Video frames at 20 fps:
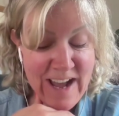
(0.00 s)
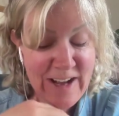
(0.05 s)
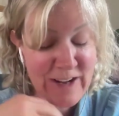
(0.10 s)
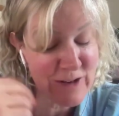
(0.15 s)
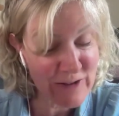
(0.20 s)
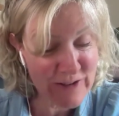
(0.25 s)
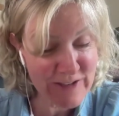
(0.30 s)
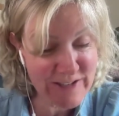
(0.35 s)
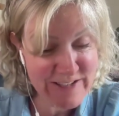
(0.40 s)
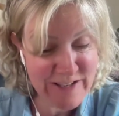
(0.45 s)

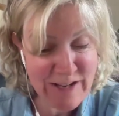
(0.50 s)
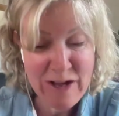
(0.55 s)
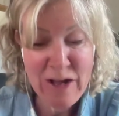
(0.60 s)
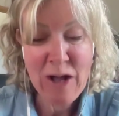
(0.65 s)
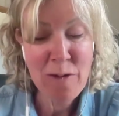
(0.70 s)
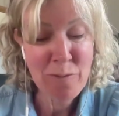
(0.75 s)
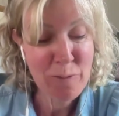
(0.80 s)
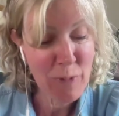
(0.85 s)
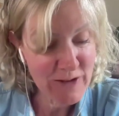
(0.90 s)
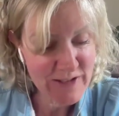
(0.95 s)
good
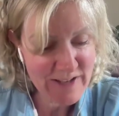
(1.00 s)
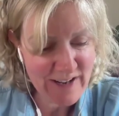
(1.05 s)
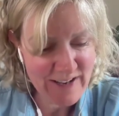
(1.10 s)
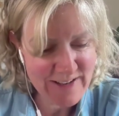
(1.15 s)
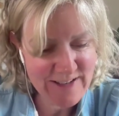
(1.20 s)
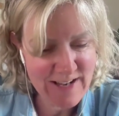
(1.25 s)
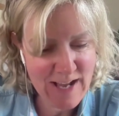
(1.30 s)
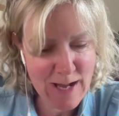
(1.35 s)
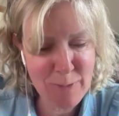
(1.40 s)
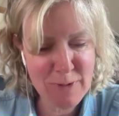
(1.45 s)

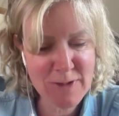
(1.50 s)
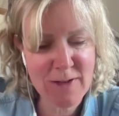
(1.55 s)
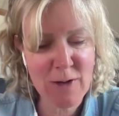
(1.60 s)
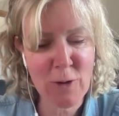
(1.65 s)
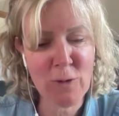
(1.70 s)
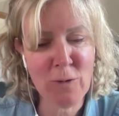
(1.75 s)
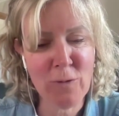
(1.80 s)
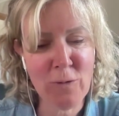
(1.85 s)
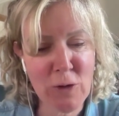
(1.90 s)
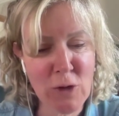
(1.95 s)
podcast
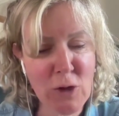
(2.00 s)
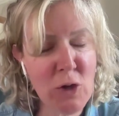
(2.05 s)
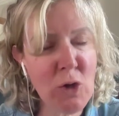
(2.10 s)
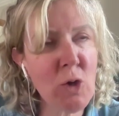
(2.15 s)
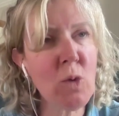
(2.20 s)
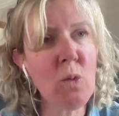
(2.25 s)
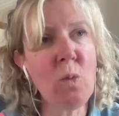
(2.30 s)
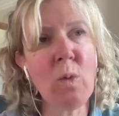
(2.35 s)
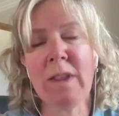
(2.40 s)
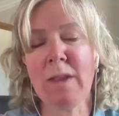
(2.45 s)
episode for
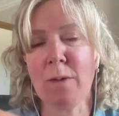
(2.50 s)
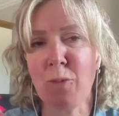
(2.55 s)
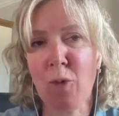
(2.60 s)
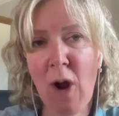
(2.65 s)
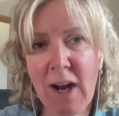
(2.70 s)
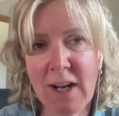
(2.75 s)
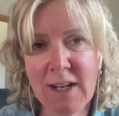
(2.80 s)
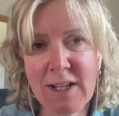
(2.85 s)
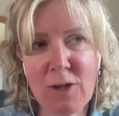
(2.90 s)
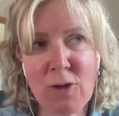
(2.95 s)
you, with a
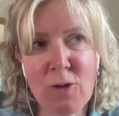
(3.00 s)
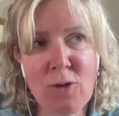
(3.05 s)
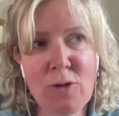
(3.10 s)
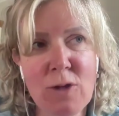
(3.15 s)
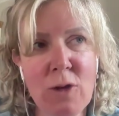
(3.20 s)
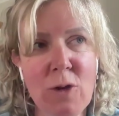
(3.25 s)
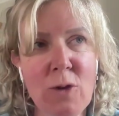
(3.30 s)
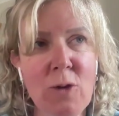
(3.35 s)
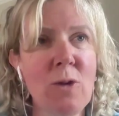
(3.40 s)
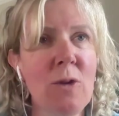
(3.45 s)
practical
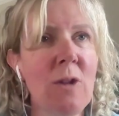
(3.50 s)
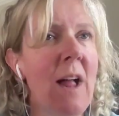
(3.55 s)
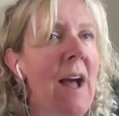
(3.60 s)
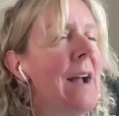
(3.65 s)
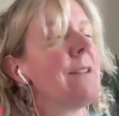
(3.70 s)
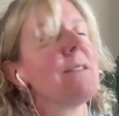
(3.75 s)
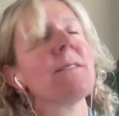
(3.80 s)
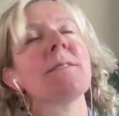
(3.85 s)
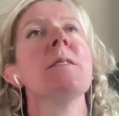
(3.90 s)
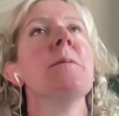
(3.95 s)
tool
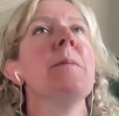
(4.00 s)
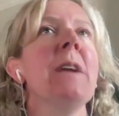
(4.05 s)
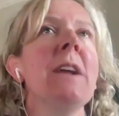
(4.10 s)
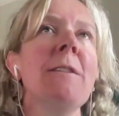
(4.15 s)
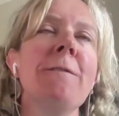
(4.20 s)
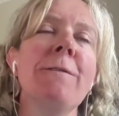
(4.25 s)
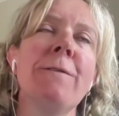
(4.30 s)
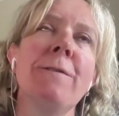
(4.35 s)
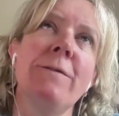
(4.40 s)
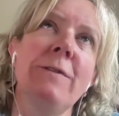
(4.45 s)
and some
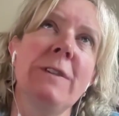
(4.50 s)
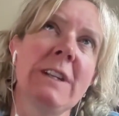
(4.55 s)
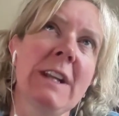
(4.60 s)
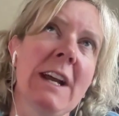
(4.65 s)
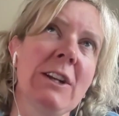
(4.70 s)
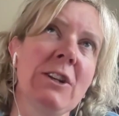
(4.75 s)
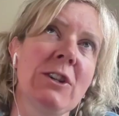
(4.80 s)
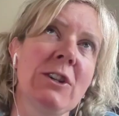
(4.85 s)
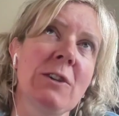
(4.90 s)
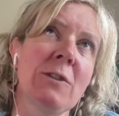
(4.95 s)

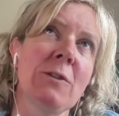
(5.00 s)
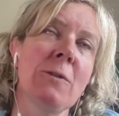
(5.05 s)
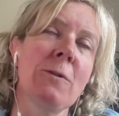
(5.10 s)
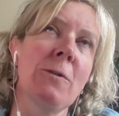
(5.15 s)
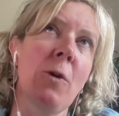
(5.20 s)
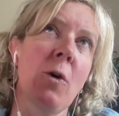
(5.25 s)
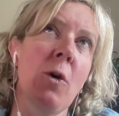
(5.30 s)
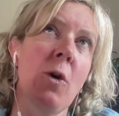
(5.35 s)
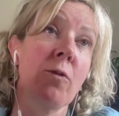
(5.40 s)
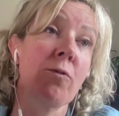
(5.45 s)
invitation
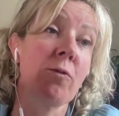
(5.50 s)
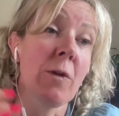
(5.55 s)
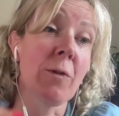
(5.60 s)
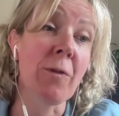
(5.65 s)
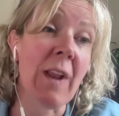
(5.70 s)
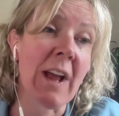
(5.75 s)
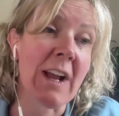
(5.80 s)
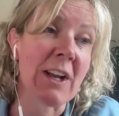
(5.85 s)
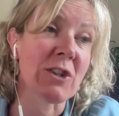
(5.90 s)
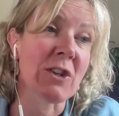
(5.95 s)
for
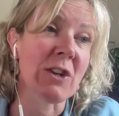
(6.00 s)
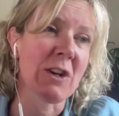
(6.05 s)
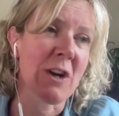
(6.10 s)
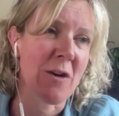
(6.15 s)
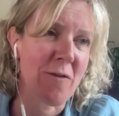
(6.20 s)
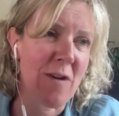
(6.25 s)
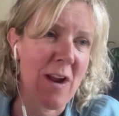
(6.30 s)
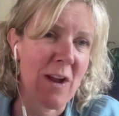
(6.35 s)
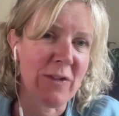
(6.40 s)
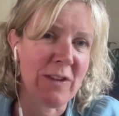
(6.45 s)
reflection
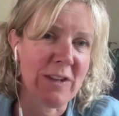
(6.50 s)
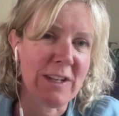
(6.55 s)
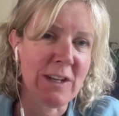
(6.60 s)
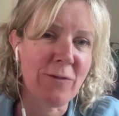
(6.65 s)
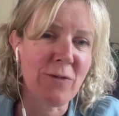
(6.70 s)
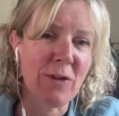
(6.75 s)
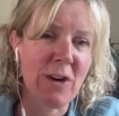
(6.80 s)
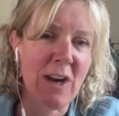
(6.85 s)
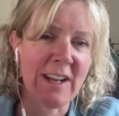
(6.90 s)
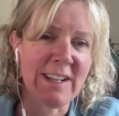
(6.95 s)
around the
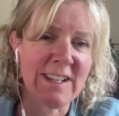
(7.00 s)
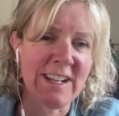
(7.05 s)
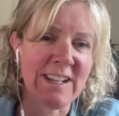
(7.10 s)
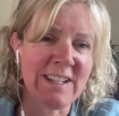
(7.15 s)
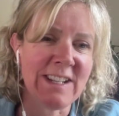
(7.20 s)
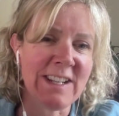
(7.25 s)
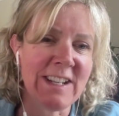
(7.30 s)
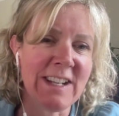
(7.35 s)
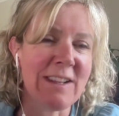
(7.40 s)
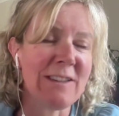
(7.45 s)
different
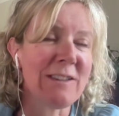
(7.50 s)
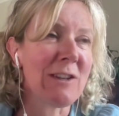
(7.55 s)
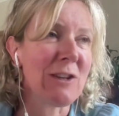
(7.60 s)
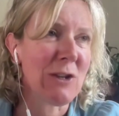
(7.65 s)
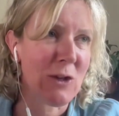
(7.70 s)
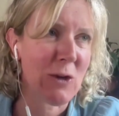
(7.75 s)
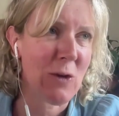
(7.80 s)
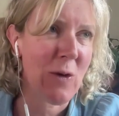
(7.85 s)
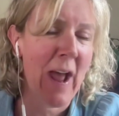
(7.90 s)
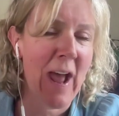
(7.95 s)
identities
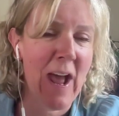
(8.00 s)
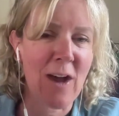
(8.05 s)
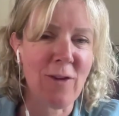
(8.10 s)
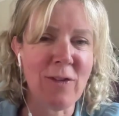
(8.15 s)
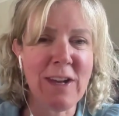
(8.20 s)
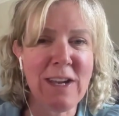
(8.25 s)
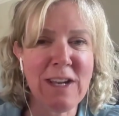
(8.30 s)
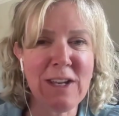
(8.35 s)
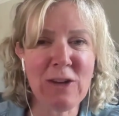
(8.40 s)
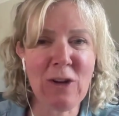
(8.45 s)
you have
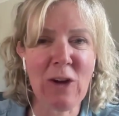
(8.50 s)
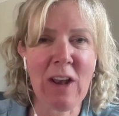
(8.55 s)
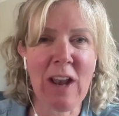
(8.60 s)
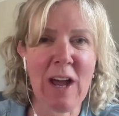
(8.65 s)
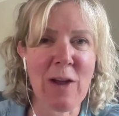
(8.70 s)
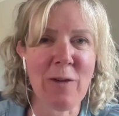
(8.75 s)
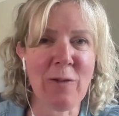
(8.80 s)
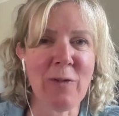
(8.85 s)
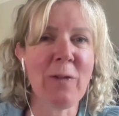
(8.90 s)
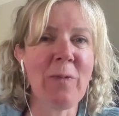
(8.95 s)
in your
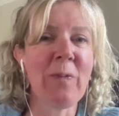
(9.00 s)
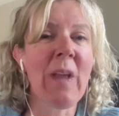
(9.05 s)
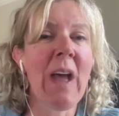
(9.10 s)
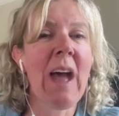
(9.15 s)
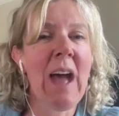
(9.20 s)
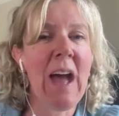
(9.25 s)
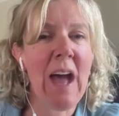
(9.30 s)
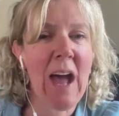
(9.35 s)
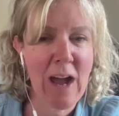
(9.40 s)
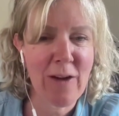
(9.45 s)
life.
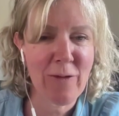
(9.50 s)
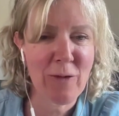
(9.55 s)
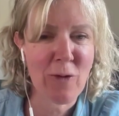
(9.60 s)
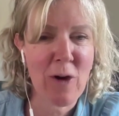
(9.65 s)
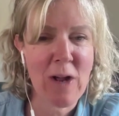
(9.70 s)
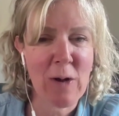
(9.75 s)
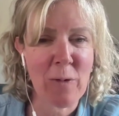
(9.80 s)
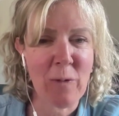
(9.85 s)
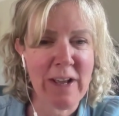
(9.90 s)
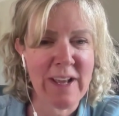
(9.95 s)
Have a
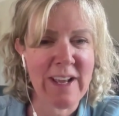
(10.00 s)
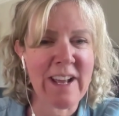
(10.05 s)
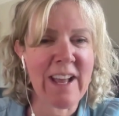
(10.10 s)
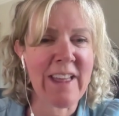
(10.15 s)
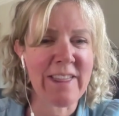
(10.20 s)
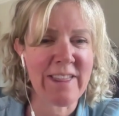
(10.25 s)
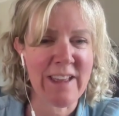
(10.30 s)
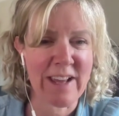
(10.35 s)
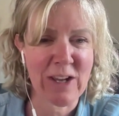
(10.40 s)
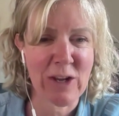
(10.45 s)
great week.
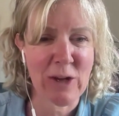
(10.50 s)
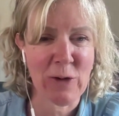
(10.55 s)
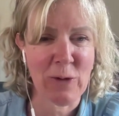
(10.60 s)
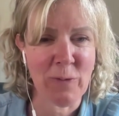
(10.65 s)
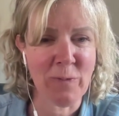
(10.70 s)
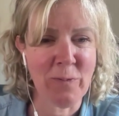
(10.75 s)
Thank you.